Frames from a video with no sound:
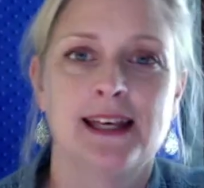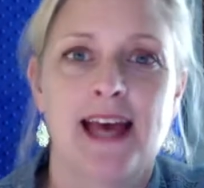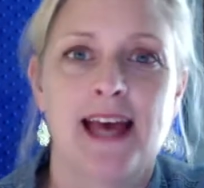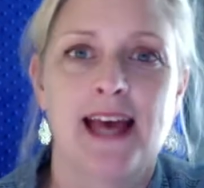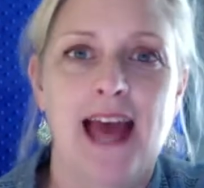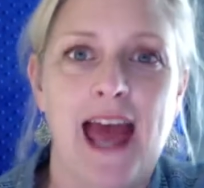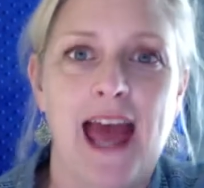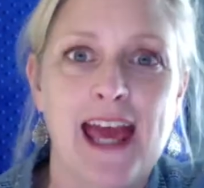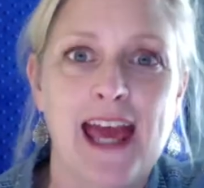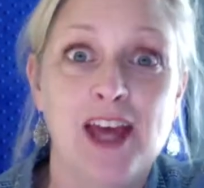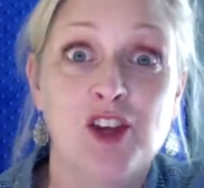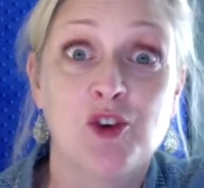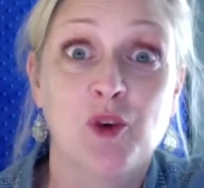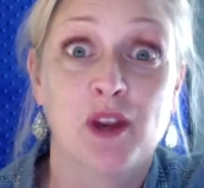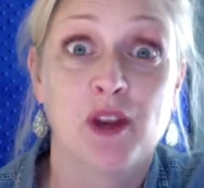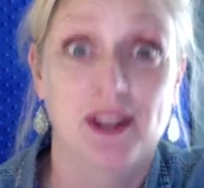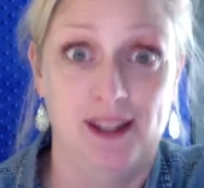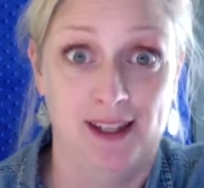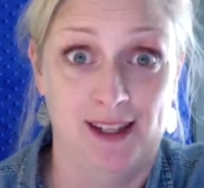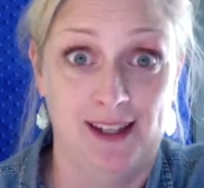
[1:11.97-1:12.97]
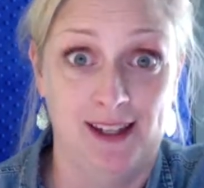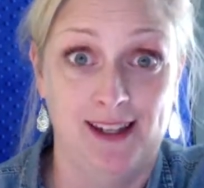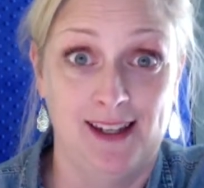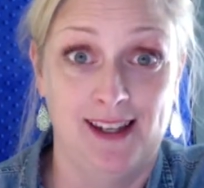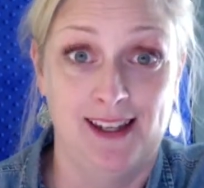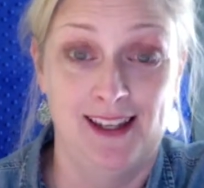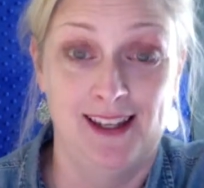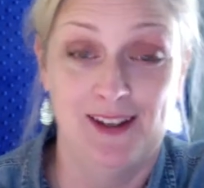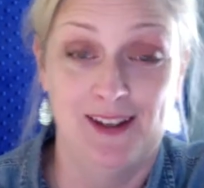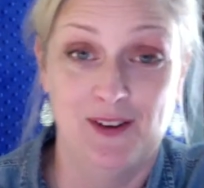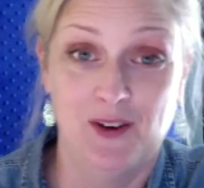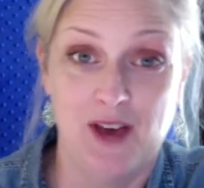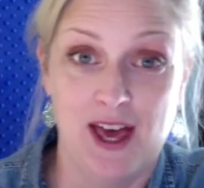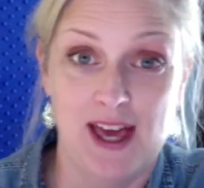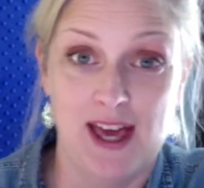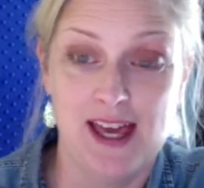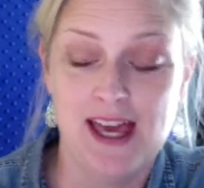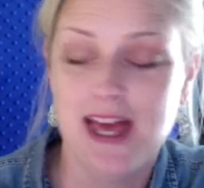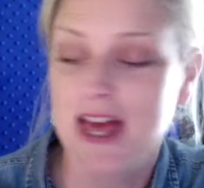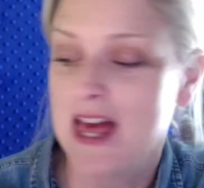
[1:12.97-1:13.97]
Handwritten,
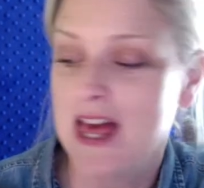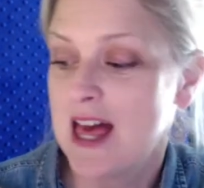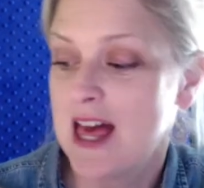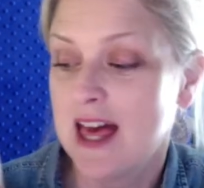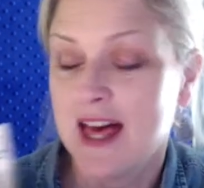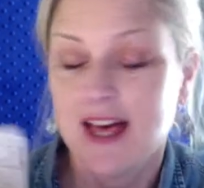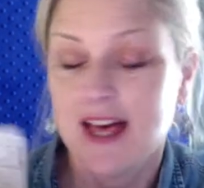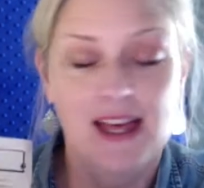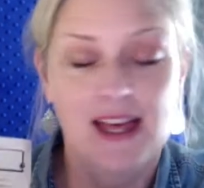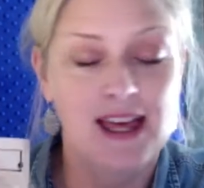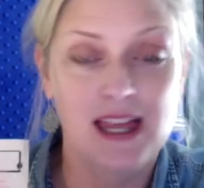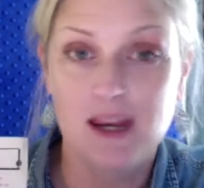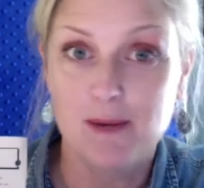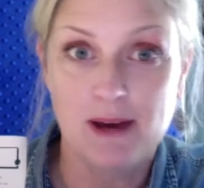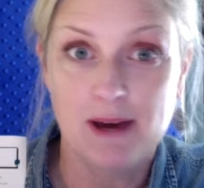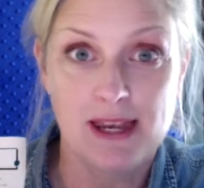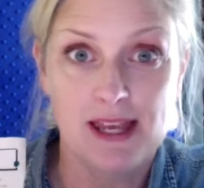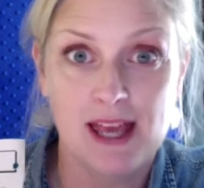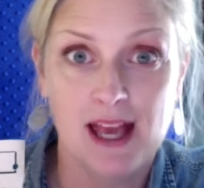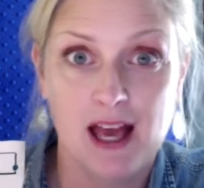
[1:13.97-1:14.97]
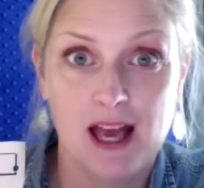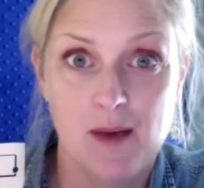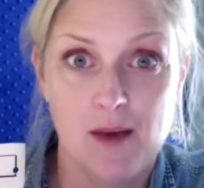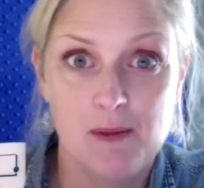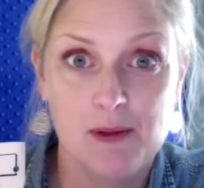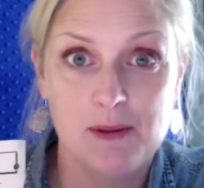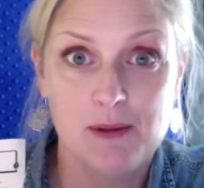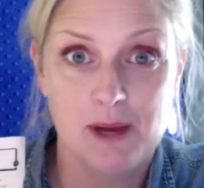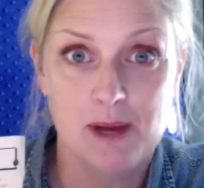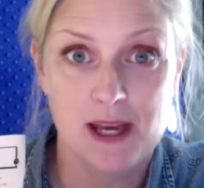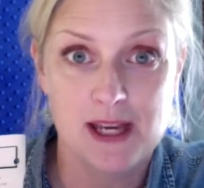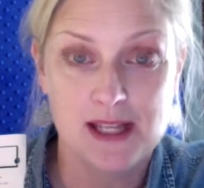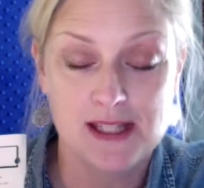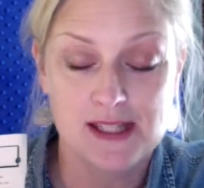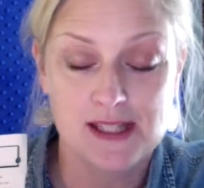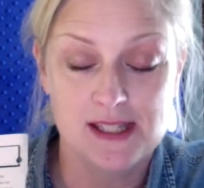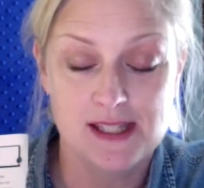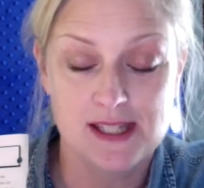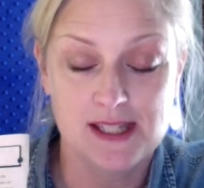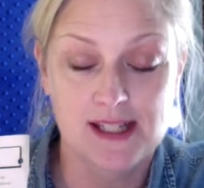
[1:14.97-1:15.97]
okay? Anybody can copy and
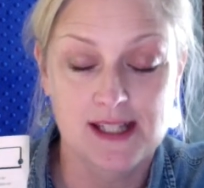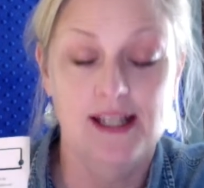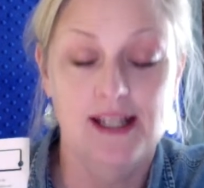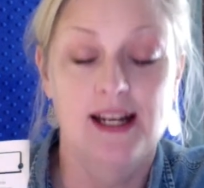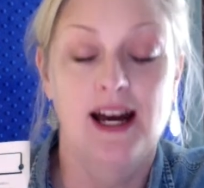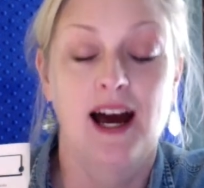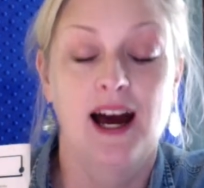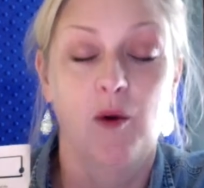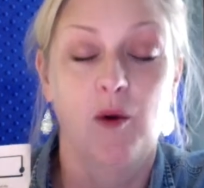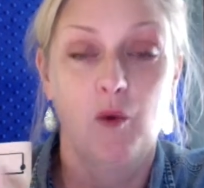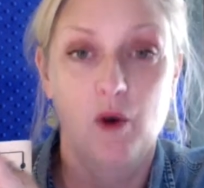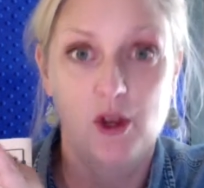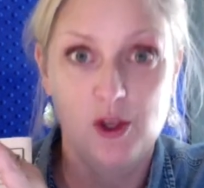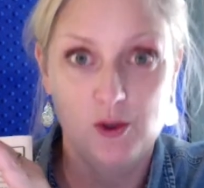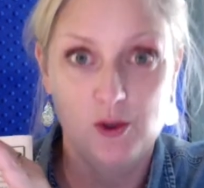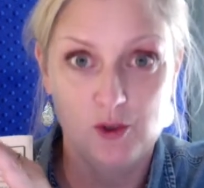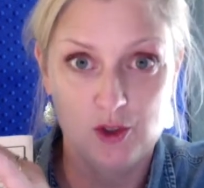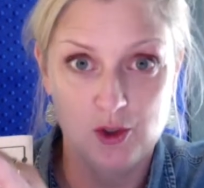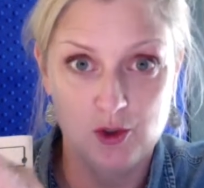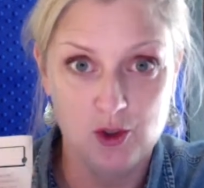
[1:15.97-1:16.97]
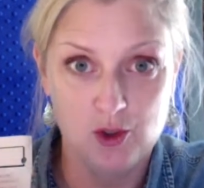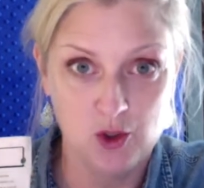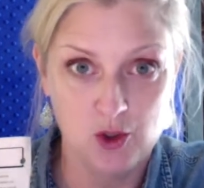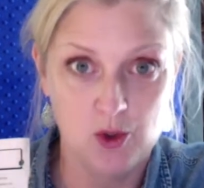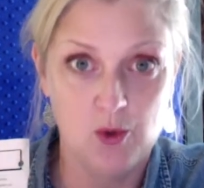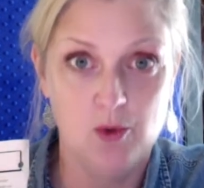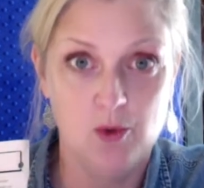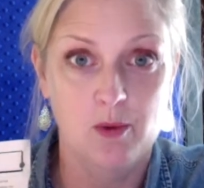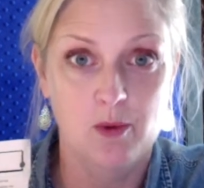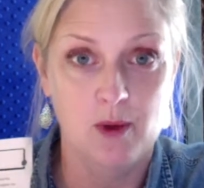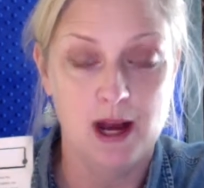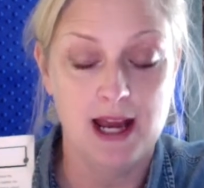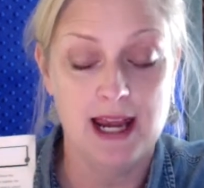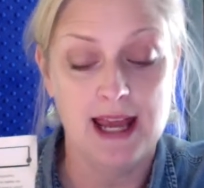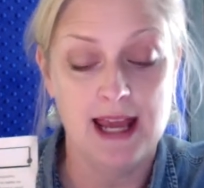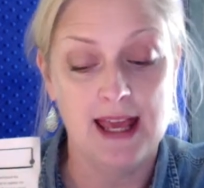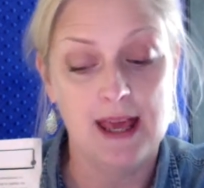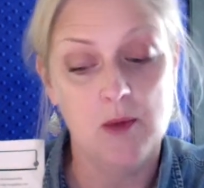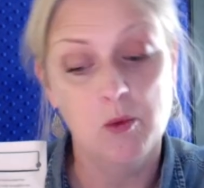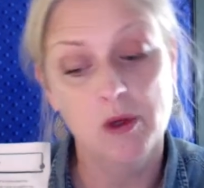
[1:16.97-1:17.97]
paste. I want you to do the
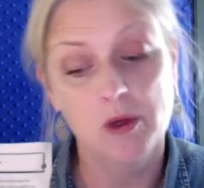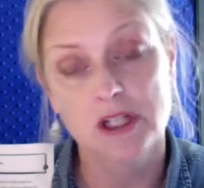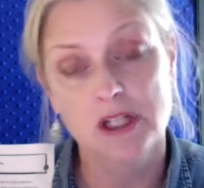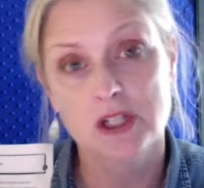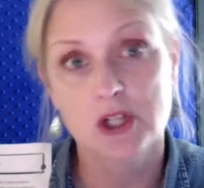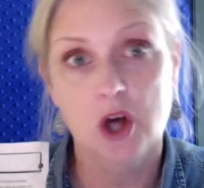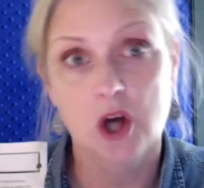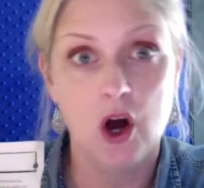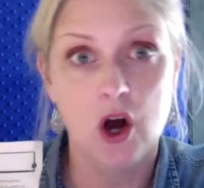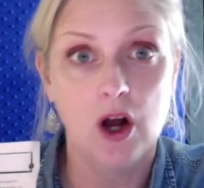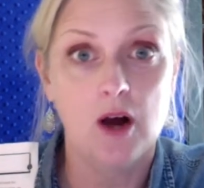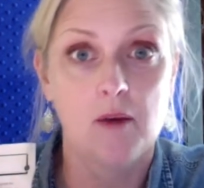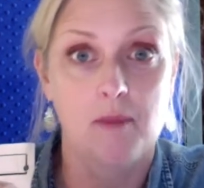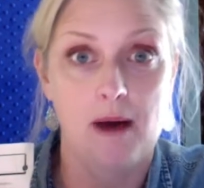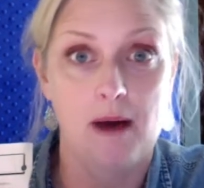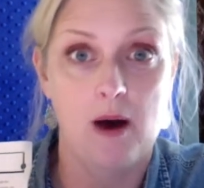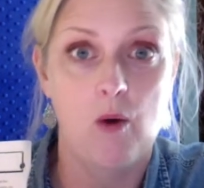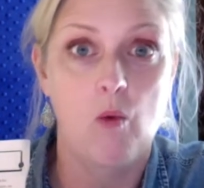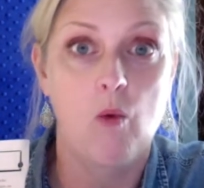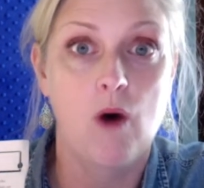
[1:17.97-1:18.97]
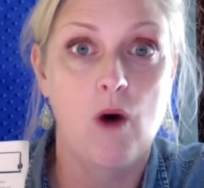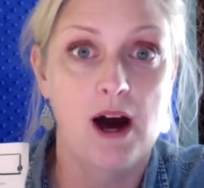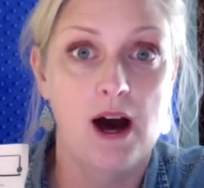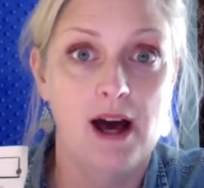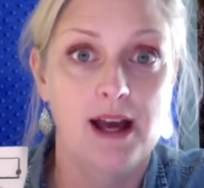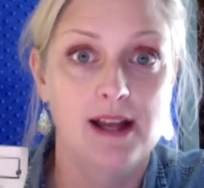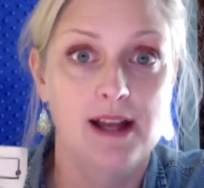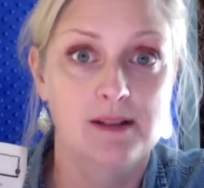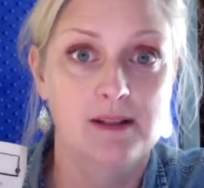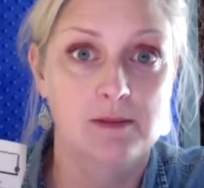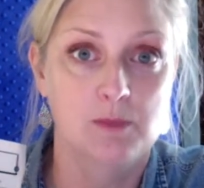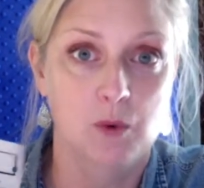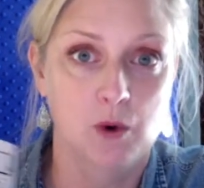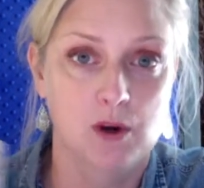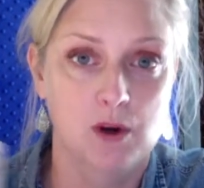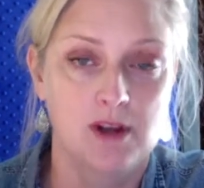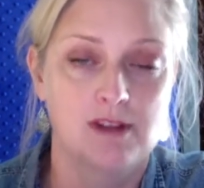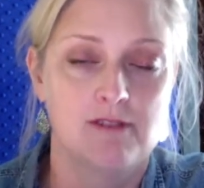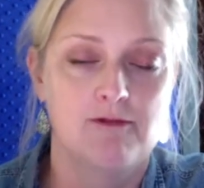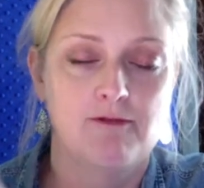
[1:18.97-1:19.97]
writing, and we're going to talk about why it's
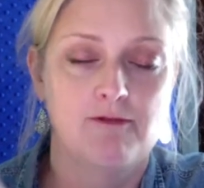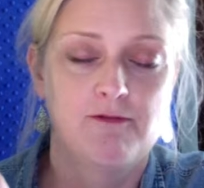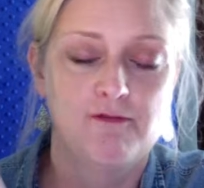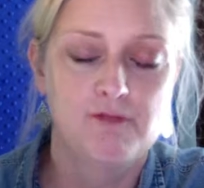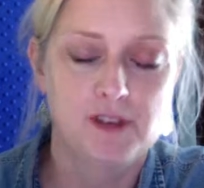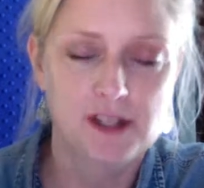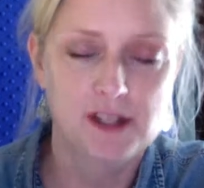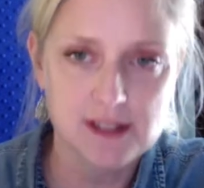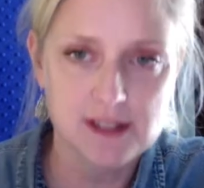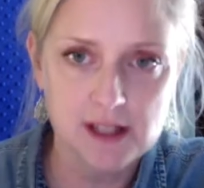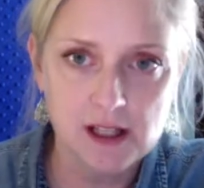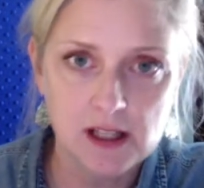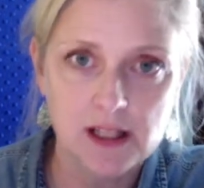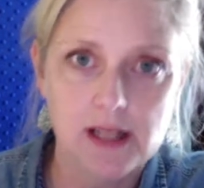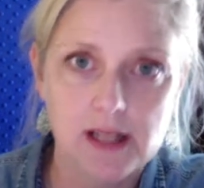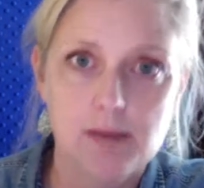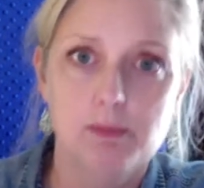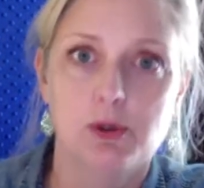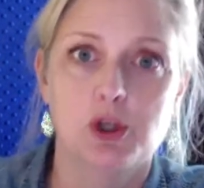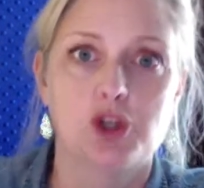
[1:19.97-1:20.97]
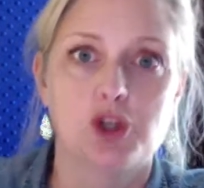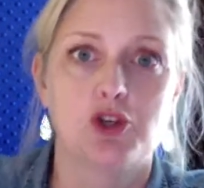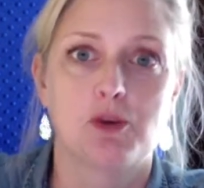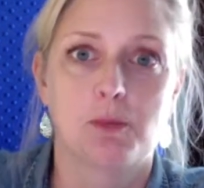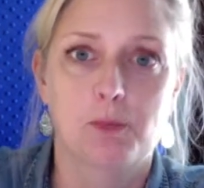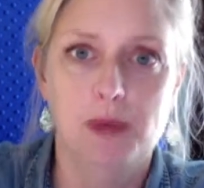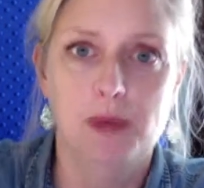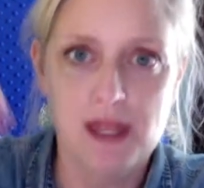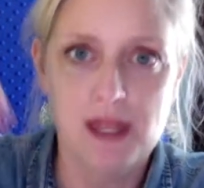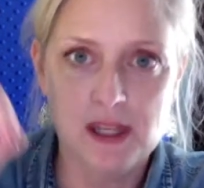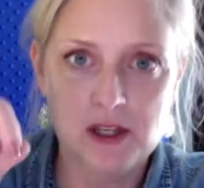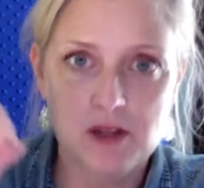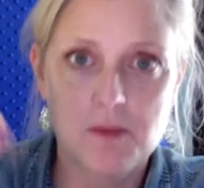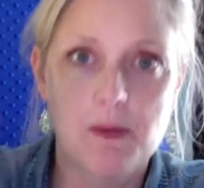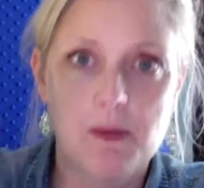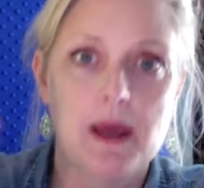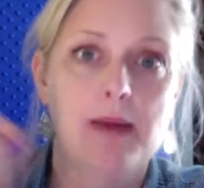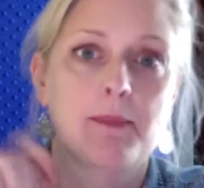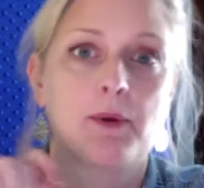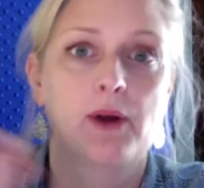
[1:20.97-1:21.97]
important to physically put your pen to the
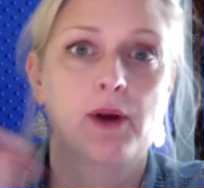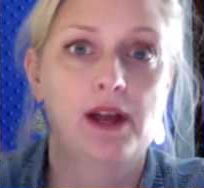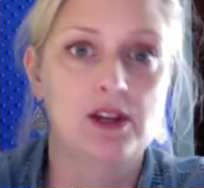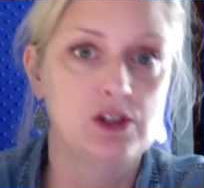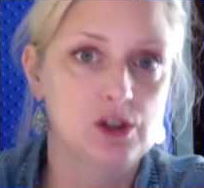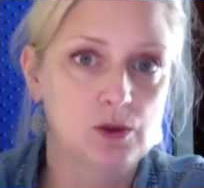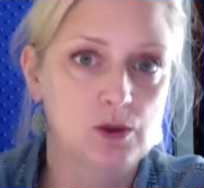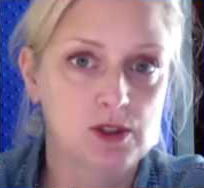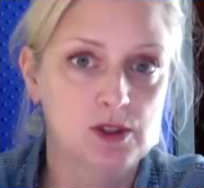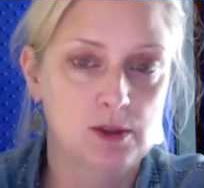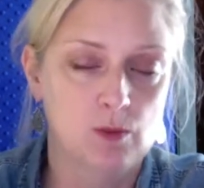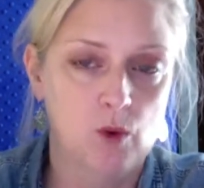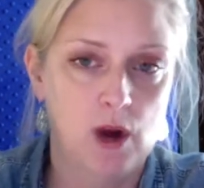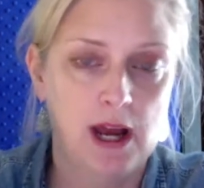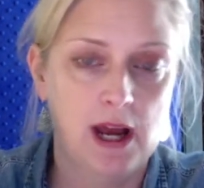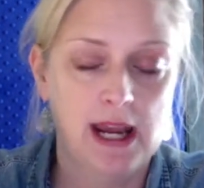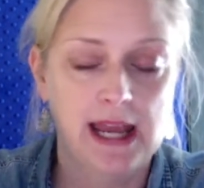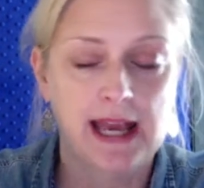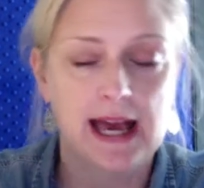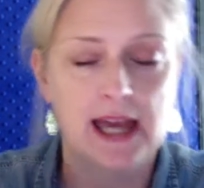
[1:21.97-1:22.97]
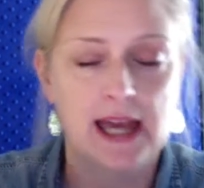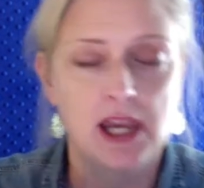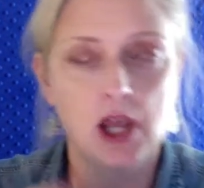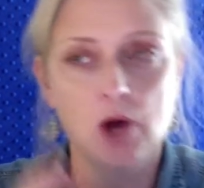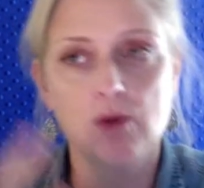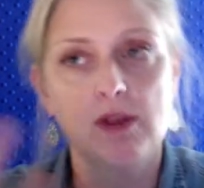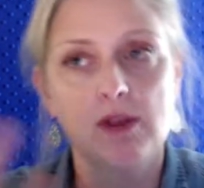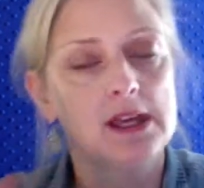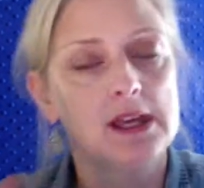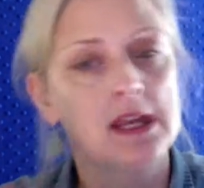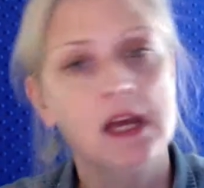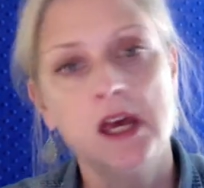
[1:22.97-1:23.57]
paper and do some writing. I know that